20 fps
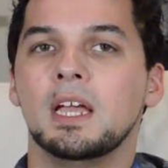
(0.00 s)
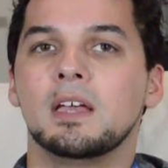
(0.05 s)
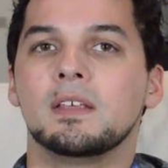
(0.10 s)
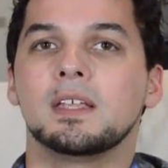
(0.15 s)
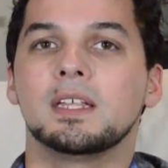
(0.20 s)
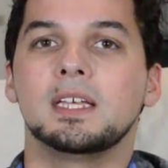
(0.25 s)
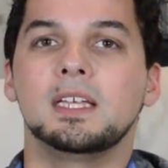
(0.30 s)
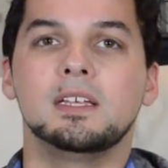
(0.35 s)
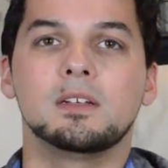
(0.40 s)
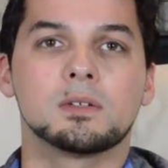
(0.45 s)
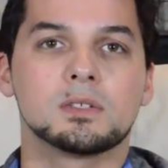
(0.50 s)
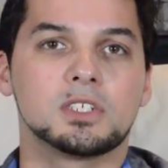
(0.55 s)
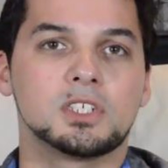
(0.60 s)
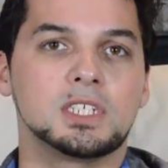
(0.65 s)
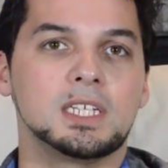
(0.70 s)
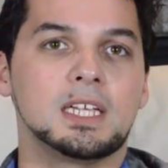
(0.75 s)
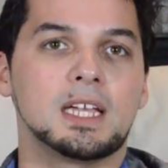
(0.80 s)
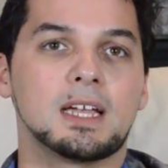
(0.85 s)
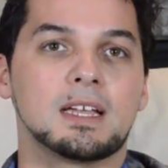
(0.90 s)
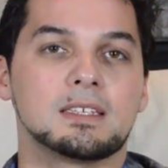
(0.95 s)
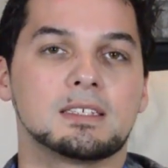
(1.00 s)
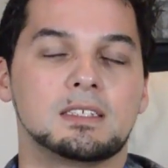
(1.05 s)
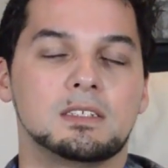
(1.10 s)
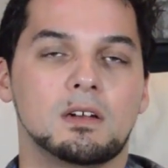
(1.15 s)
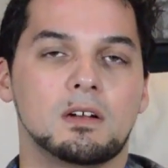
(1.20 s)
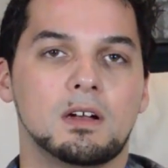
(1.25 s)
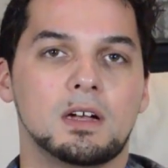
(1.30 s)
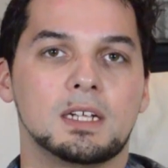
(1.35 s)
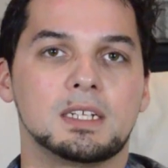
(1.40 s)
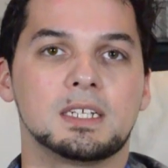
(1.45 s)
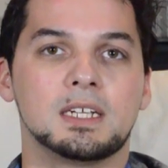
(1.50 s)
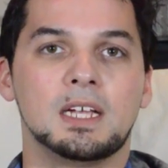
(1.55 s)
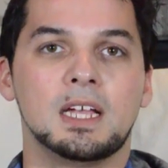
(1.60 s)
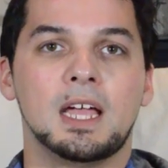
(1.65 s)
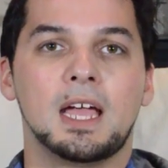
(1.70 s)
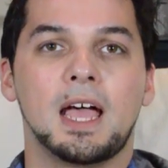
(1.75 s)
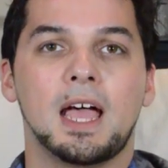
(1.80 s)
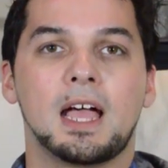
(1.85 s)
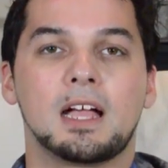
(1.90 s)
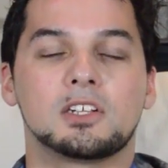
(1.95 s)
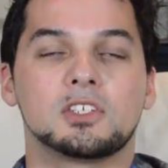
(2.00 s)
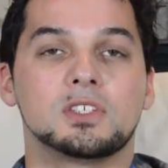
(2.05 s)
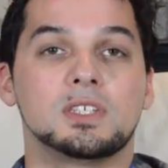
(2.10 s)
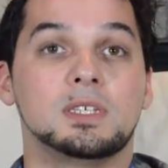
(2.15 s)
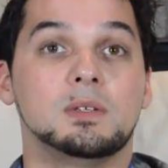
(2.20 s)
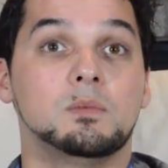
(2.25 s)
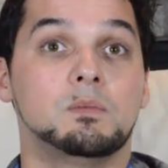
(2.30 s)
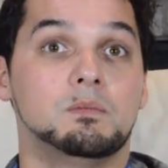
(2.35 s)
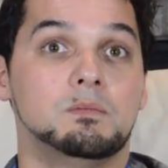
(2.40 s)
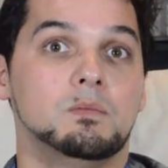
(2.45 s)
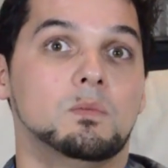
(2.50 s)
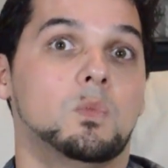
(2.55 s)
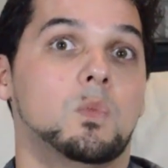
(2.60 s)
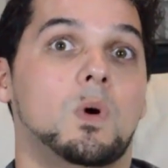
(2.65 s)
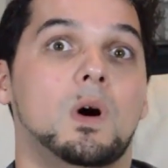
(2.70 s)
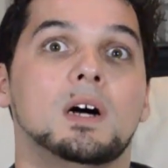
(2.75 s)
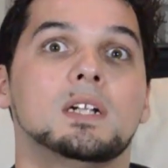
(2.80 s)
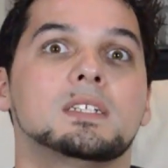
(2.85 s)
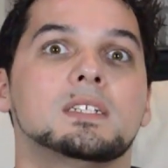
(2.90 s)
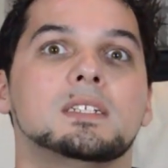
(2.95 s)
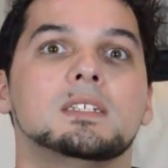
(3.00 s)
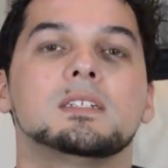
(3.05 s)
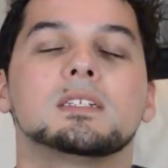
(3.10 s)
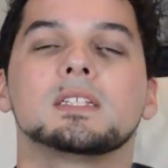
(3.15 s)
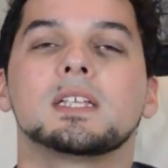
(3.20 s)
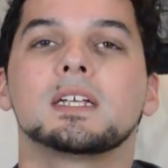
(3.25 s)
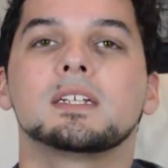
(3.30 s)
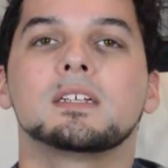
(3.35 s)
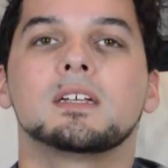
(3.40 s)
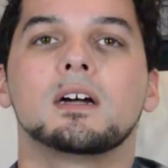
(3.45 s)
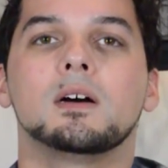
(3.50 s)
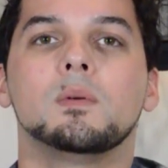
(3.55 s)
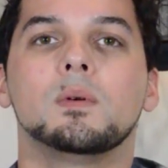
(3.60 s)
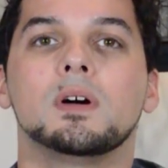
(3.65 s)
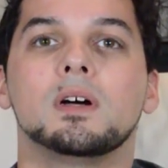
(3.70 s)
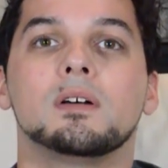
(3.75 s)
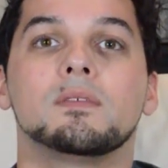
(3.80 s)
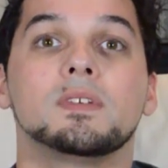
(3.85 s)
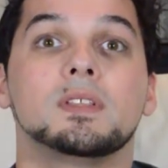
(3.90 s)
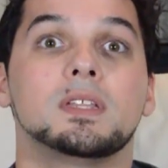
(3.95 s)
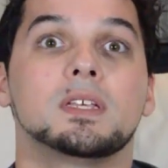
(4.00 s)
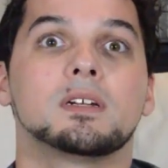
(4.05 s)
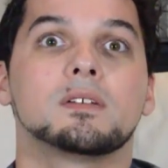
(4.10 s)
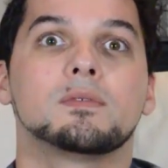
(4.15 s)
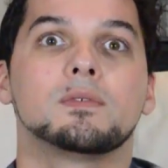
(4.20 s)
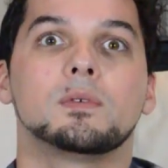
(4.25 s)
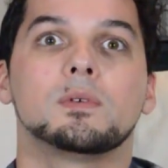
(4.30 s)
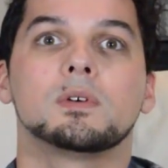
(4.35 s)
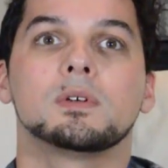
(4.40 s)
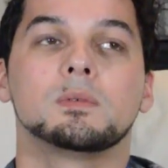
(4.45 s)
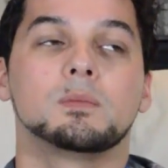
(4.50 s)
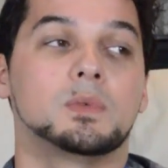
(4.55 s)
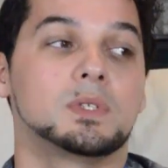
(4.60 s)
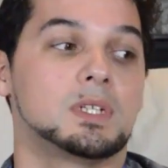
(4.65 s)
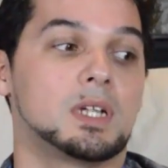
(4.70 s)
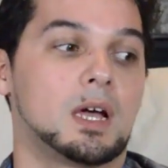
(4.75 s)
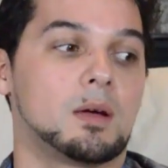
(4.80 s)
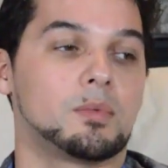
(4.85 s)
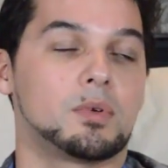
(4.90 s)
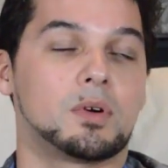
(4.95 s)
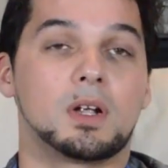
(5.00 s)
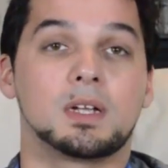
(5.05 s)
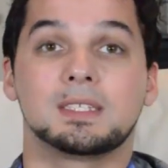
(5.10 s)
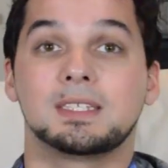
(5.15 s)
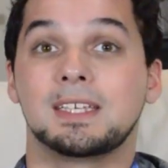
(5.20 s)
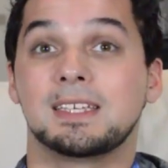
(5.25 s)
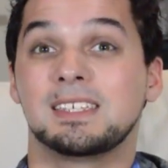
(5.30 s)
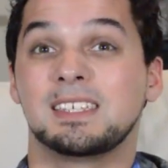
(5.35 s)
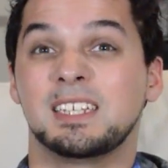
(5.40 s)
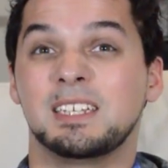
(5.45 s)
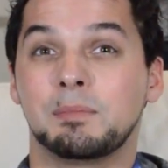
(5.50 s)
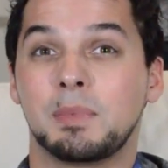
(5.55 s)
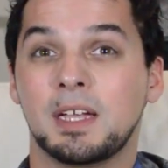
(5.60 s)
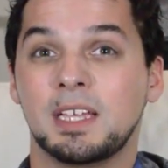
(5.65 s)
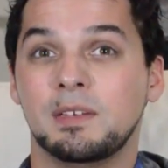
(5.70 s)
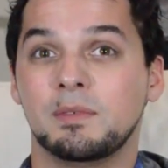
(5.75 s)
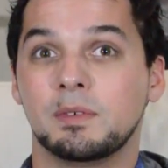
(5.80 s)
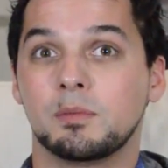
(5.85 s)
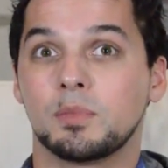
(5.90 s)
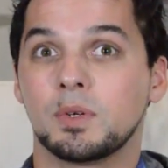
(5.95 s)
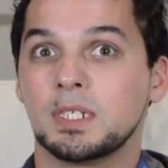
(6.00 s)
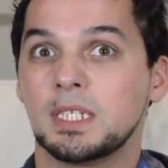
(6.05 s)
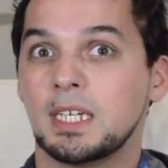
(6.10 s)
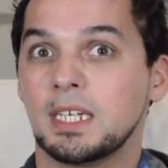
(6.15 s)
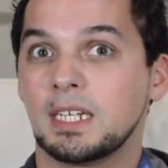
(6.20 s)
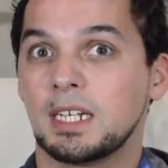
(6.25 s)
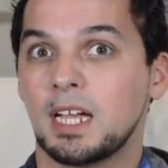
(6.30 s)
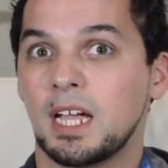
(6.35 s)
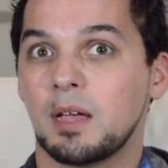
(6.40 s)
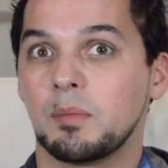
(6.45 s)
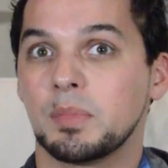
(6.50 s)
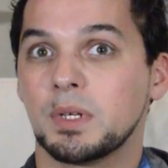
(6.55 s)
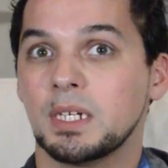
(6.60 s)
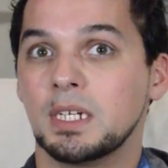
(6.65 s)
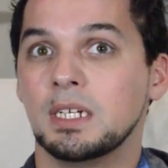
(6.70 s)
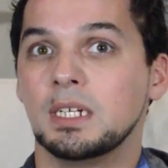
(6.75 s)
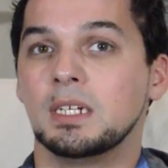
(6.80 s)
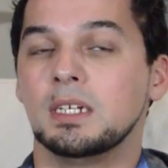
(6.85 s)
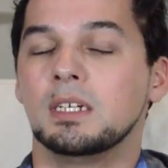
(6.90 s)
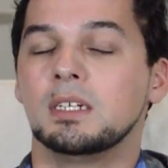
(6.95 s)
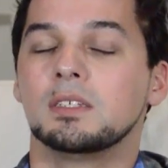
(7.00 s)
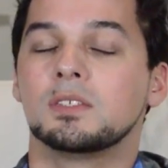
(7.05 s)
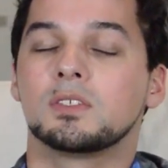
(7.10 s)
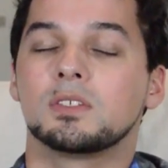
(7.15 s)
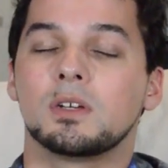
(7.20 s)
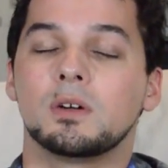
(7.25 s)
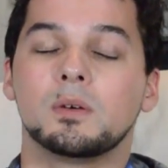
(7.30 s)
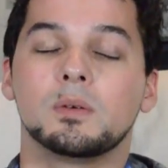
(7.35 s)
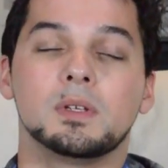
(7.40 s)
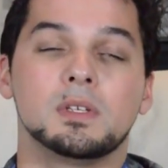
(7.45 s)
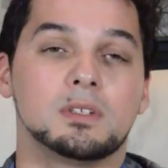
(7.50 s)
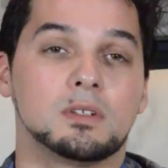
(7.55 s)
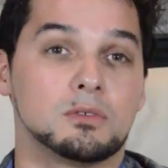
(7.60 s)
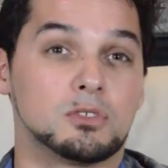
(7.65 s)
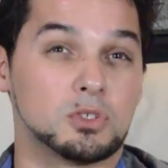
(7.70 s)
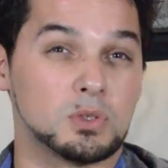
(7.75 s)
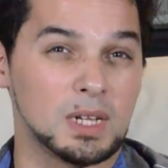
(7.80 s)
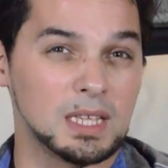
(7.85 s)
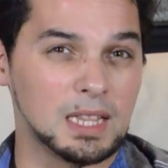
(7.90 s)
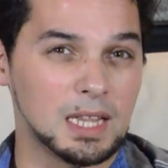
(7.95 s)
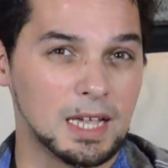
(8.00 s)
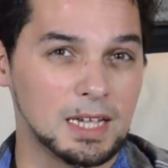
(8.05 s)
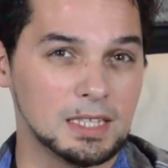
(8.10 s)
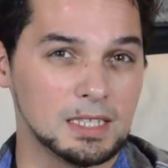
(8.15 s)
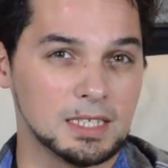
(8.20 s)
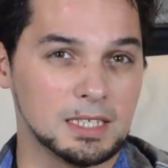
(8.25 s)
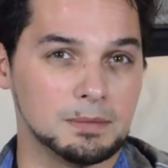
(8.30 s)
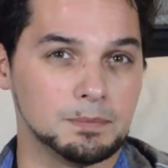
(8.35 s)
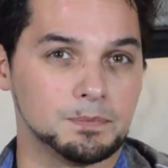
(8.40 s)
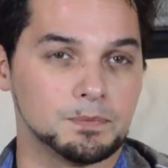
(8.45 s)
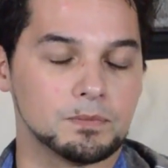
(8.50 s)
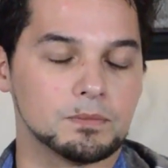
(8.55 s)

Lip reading: that he or she has not actually wanted to let go of, and therefore would not process it by even bringing it up. So, you know, tread lightly.